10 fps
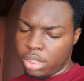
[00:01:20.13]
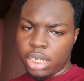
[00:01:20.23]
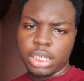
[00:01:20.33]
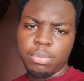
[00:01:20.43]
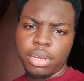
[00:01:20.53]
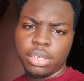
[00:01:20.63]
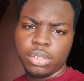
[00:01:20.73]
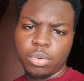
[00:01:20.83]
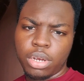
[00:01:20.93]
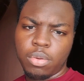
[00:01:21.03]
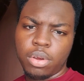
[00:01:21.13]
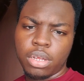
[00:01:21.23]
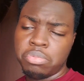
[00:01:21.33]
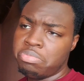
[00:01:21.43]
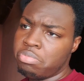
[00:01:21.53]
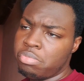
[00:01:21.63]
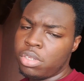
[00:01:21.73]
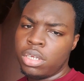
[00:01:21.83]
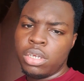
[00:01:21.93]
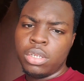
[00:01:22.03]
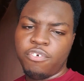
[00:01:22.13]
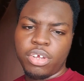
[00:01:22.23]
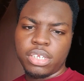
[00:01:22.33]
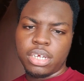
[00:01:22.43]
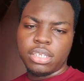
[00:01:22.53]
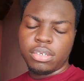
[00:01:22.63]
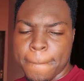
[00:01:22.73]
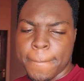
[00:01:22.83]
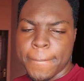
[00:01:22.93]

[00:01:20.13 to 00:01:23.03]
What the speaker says: 30 minutes to 1 hour for a start.